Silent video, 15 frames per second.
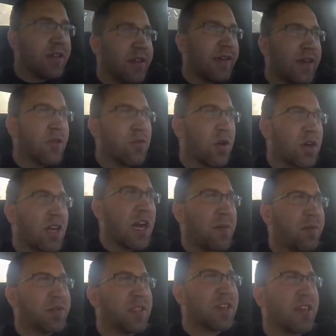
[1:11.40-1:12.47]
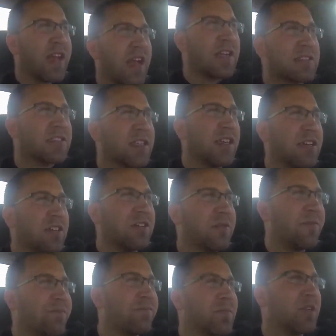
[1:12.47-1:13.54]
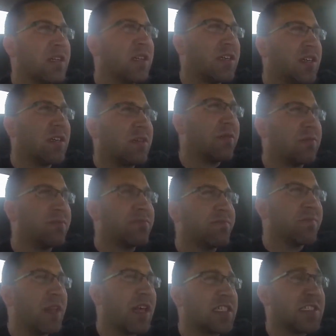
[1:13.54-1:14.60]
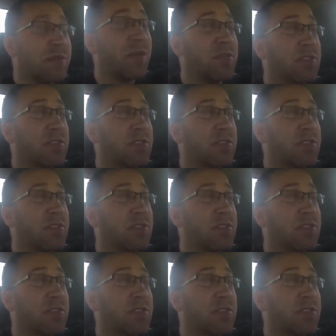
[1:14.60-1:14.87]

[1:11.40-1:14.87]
and we're going to hop on their cat scale. Last time it